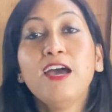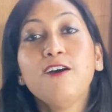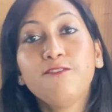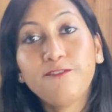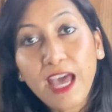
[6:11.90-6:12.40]

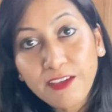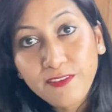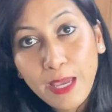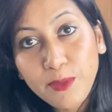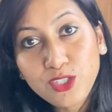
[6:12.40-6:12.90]
5
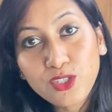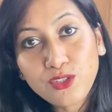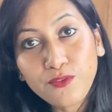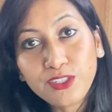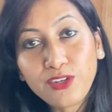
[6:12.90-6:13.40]
dimensions
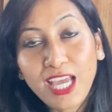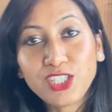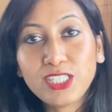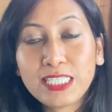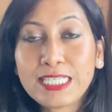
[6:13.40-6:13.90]
of
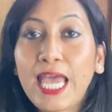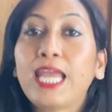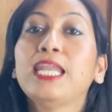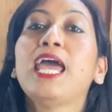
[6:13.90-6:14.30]
interaction design,